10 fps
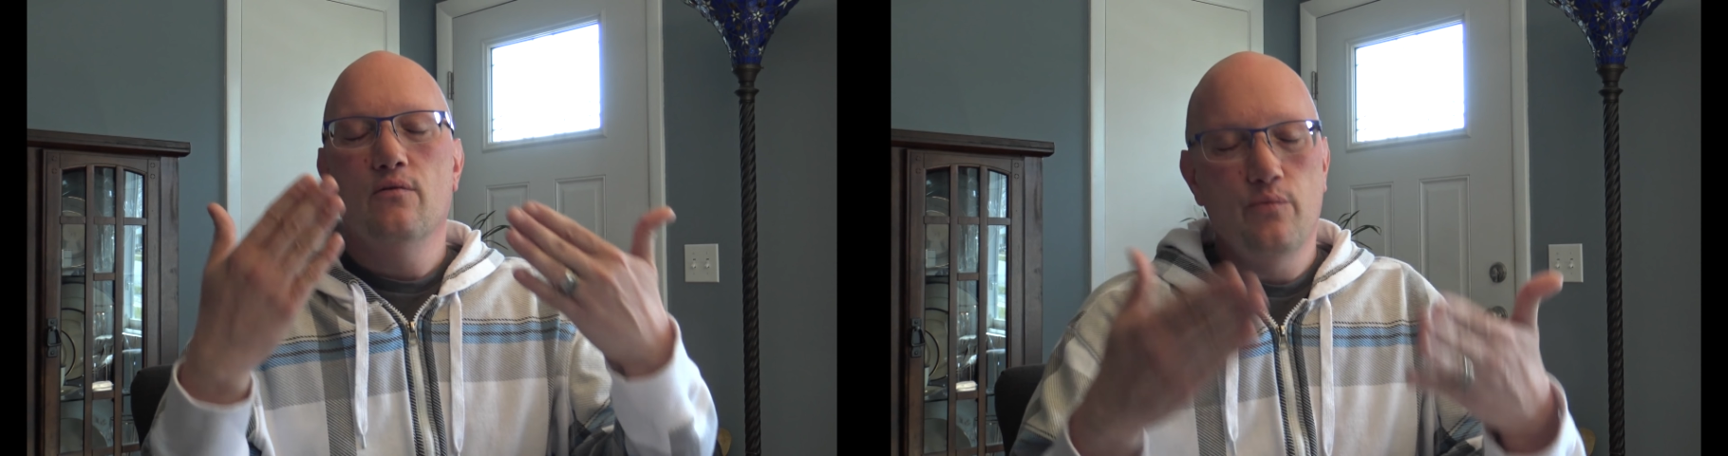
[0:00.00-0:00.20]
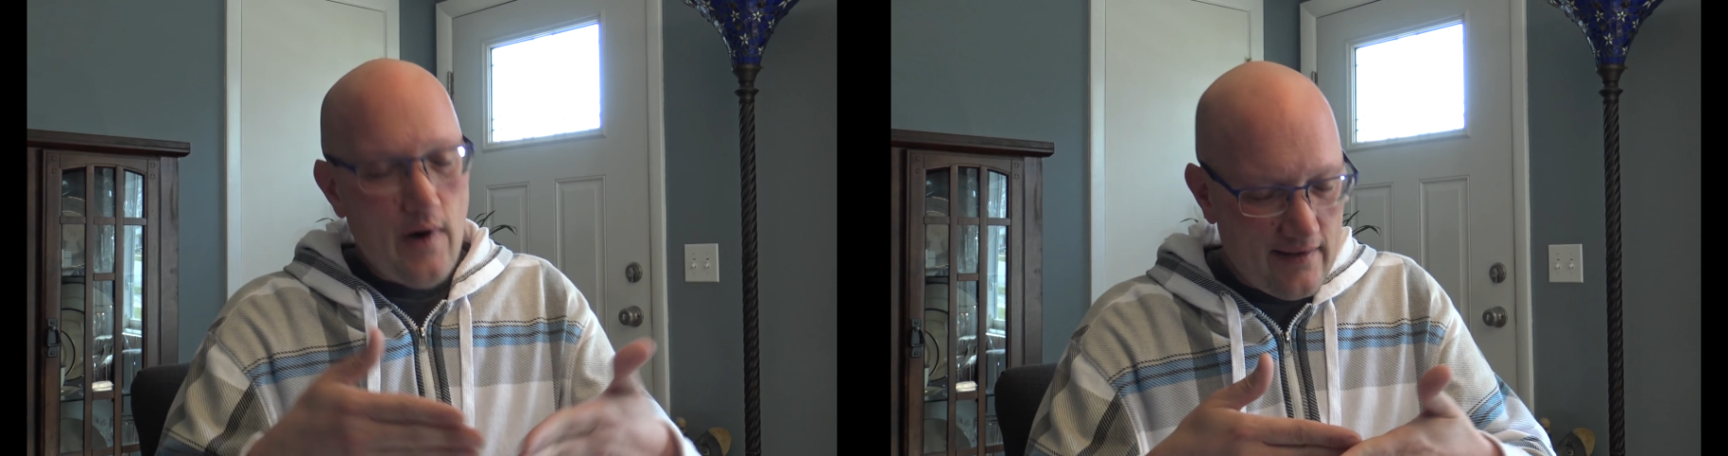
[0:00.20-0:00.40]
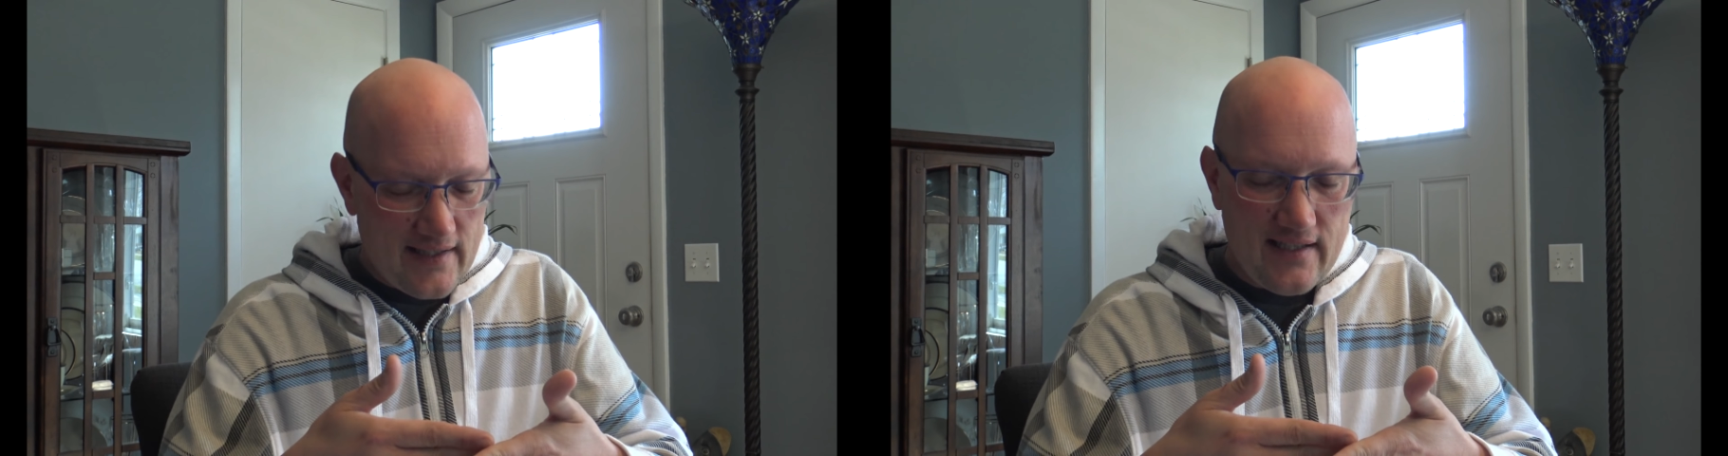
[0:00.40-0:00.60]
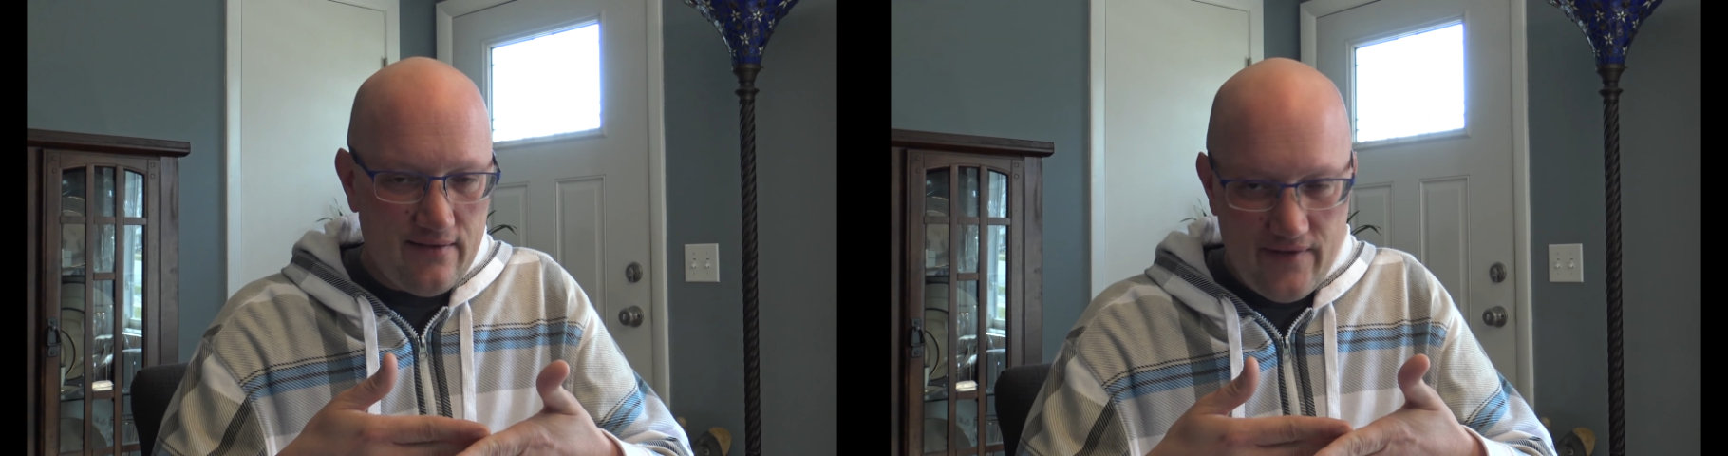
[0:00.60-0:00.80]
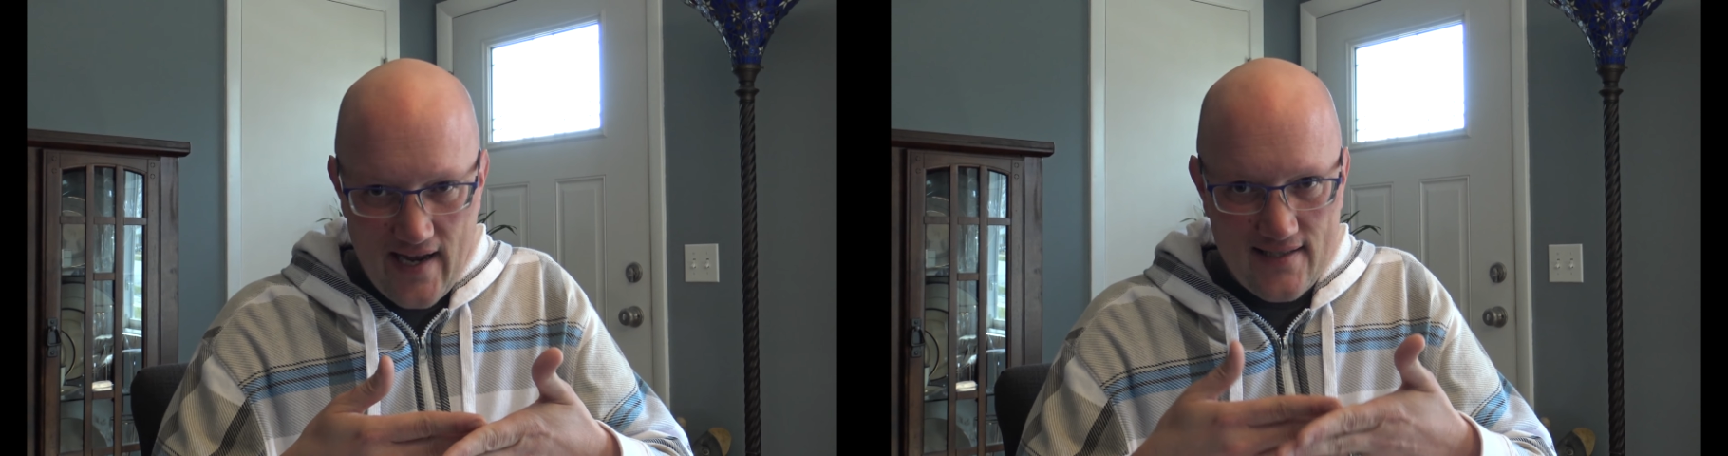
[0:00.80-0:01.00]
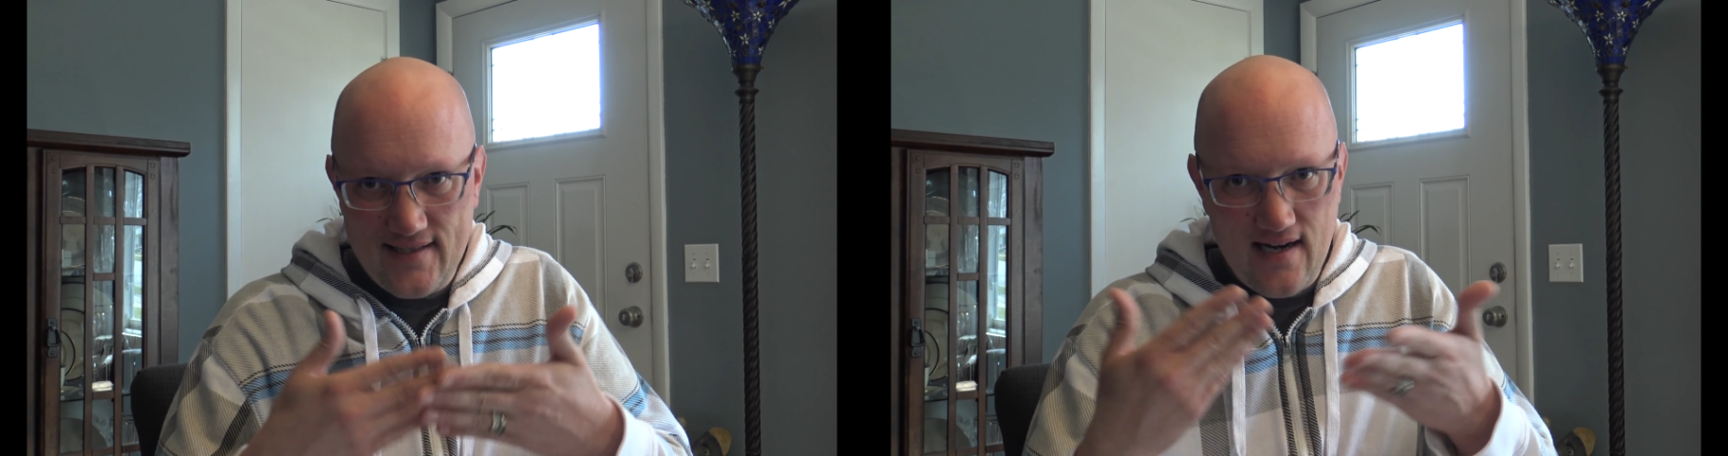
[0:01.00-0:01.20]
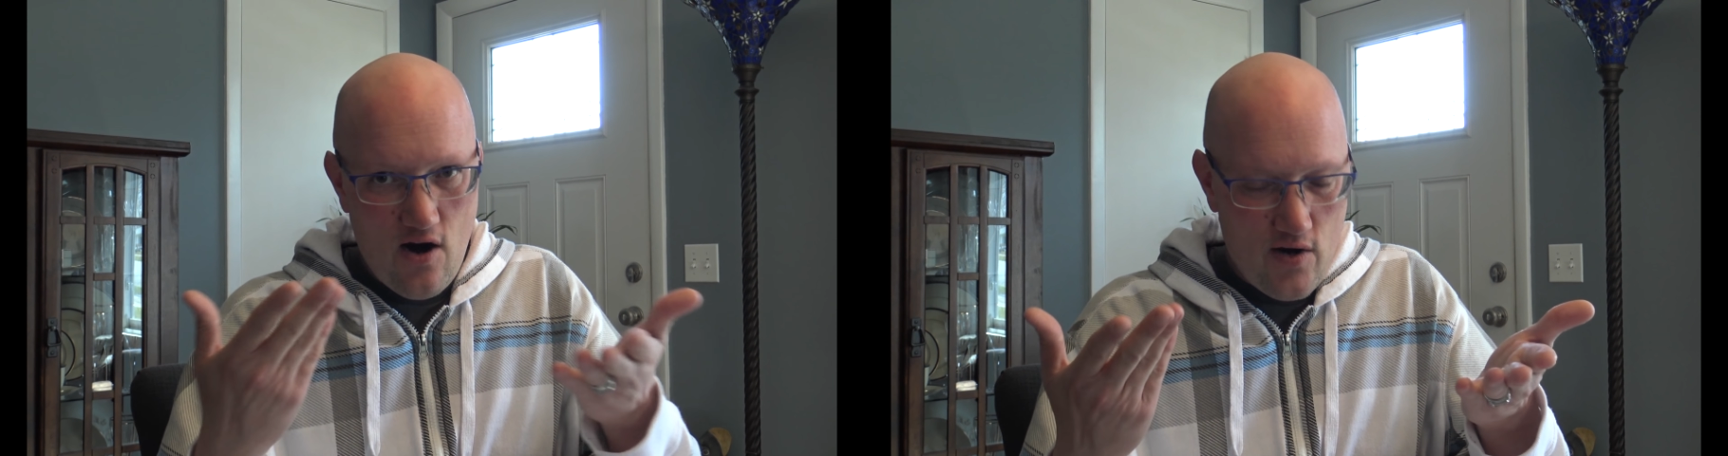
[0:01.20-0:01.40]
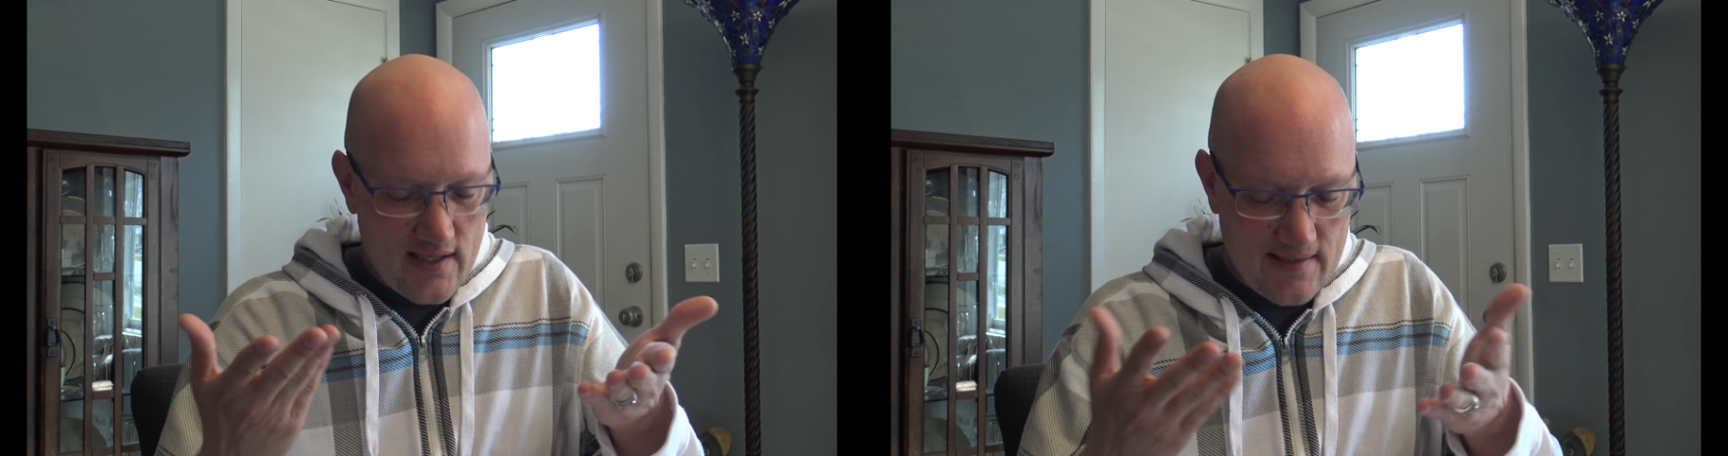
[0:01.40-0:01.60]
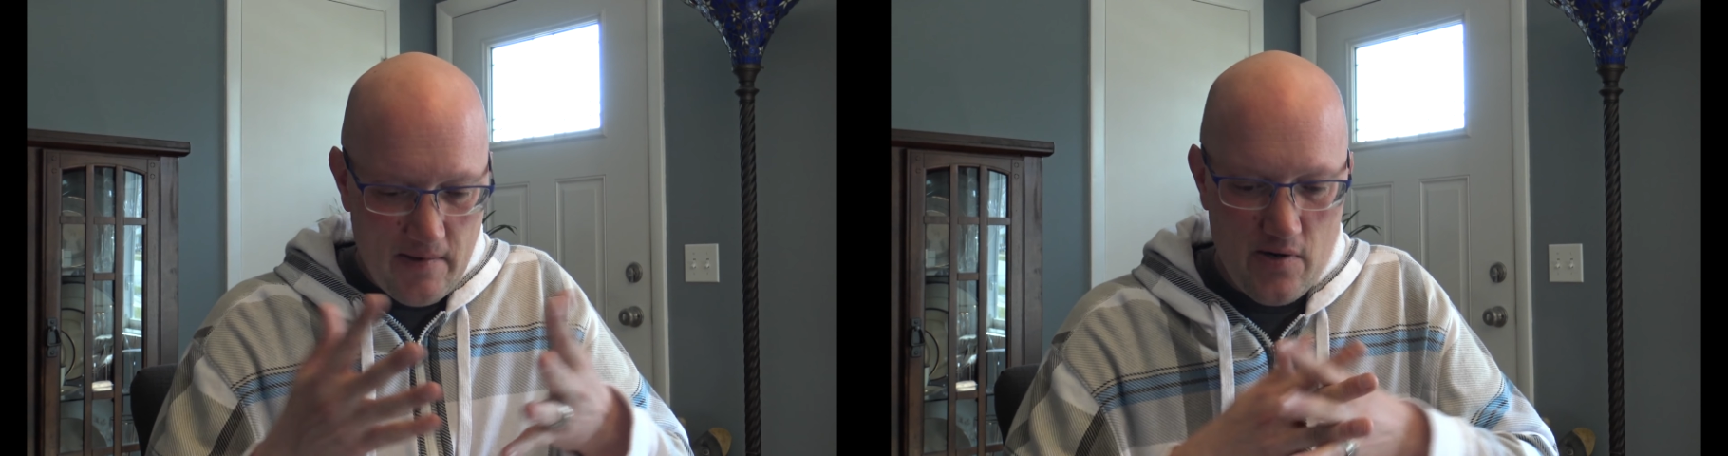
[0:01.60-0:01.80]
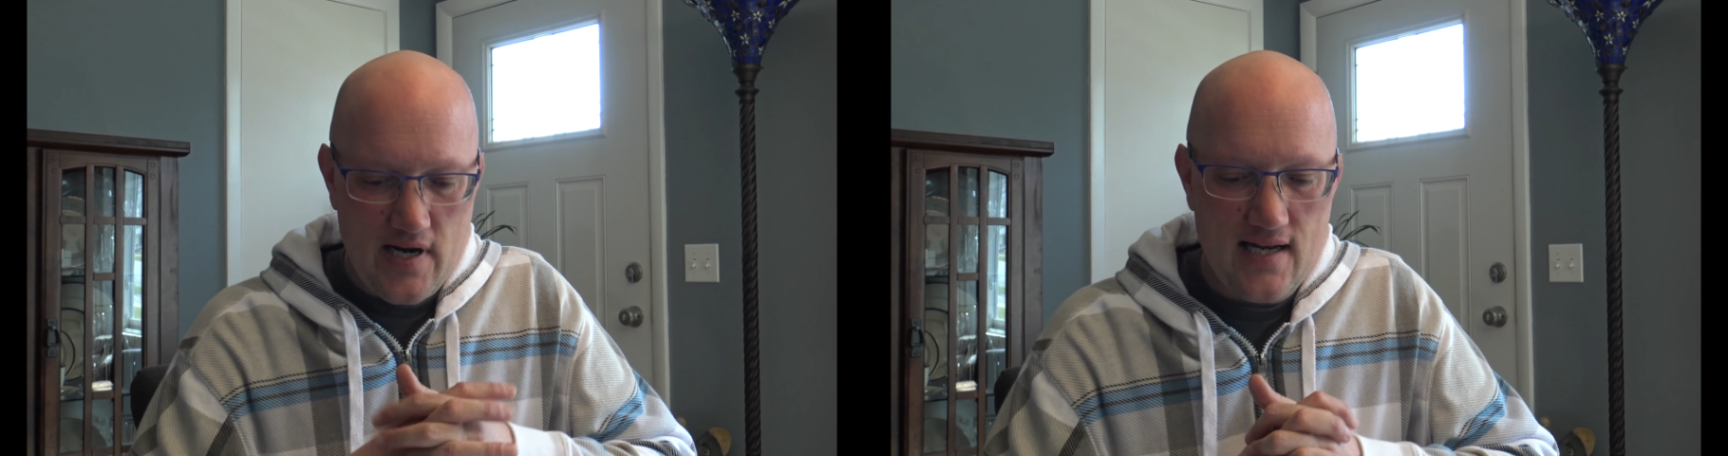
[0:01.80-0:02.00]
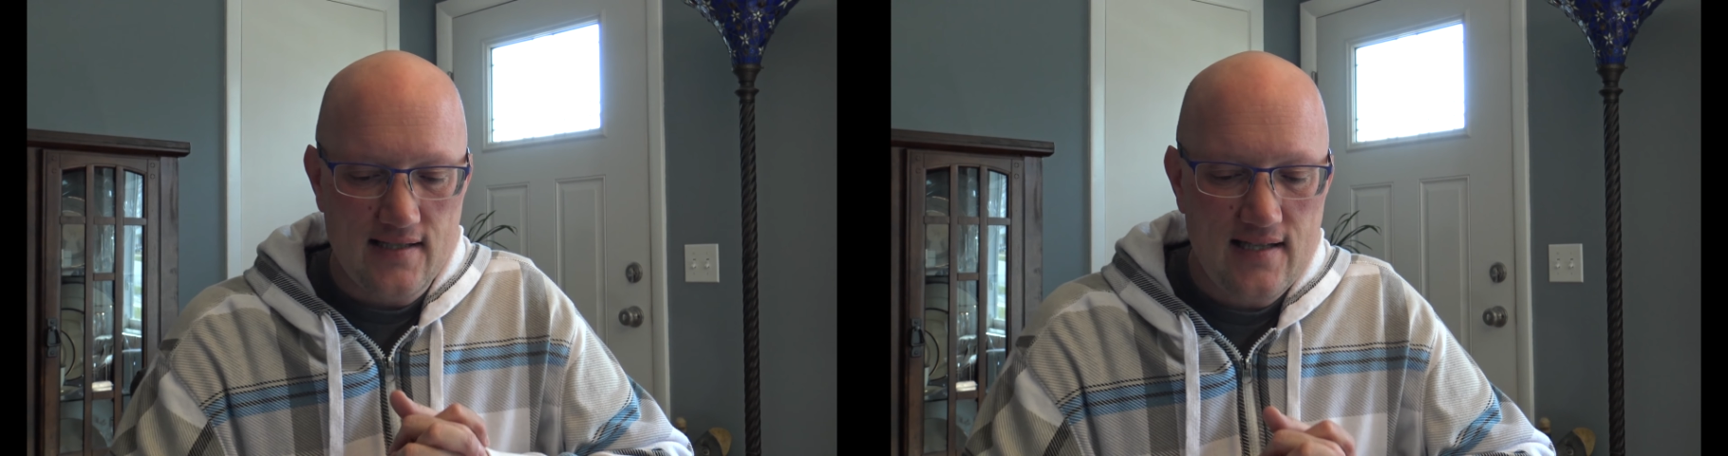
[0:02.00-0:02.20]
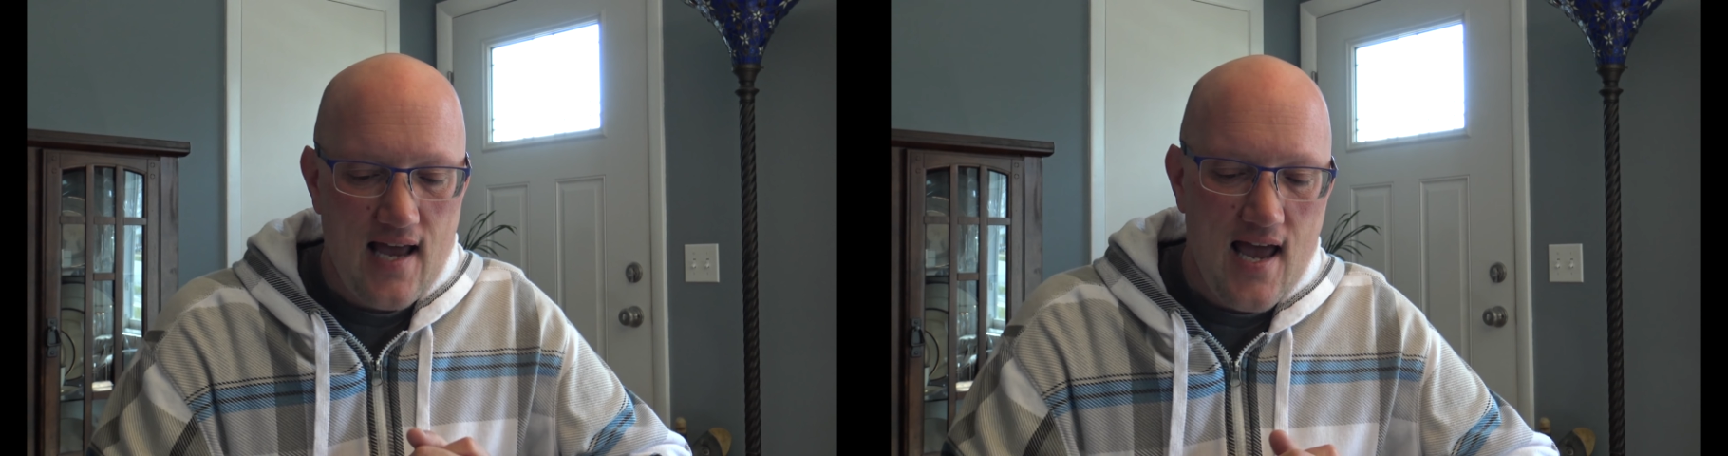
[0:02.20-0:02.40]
well in advance, in our experience,